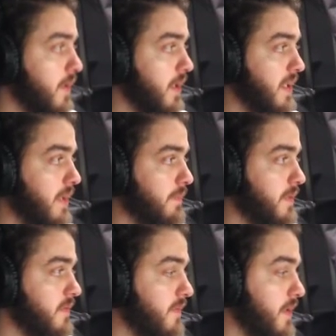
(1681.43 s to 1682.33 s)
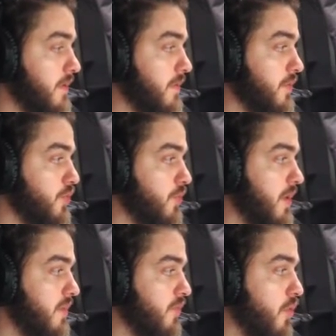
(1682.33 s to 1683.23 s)
Tempered Veteran, 2 mana
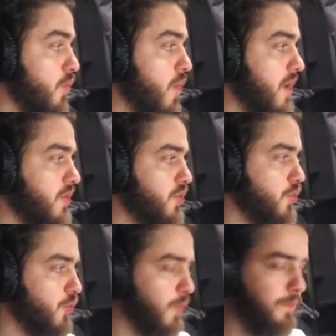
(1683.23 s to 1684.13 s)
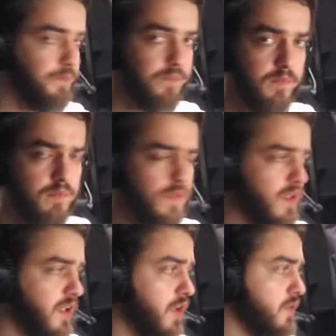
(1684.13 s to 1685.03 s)
for a 1/2,
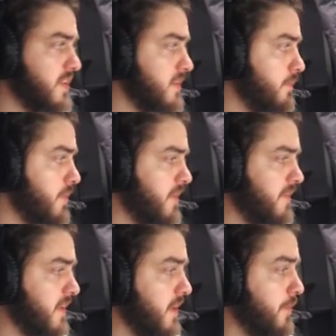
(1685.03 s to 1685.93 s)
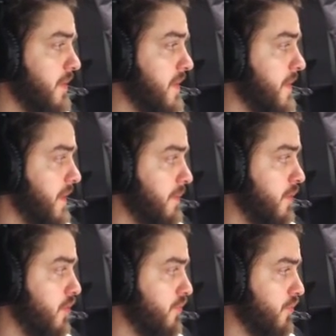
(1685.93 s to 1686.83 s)
goes perfectly with the theme
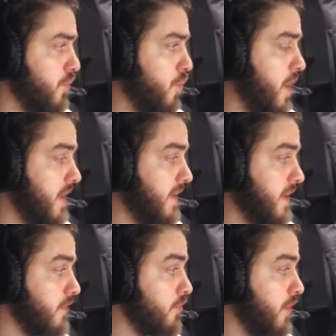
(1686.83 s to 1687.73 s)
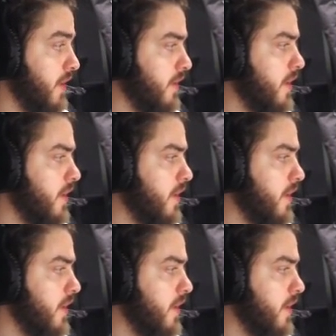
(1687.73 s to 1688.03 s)
of white and green.